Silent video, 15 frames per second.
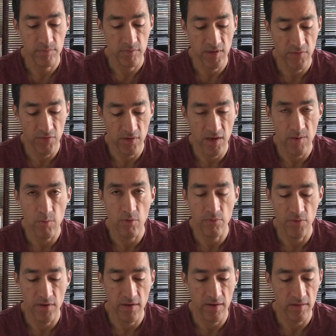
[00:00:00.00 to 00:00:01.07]
David Gilmour
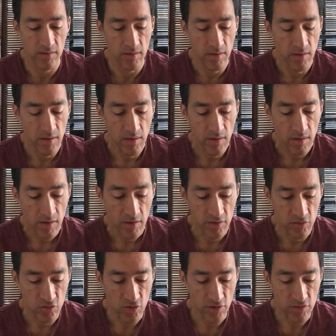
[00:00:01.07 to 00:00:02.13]
being
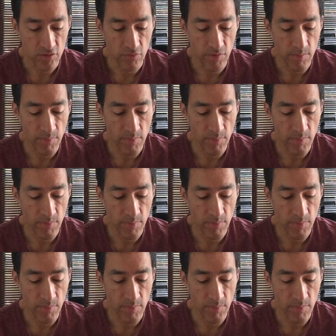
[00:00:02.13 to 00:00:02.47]
in charge of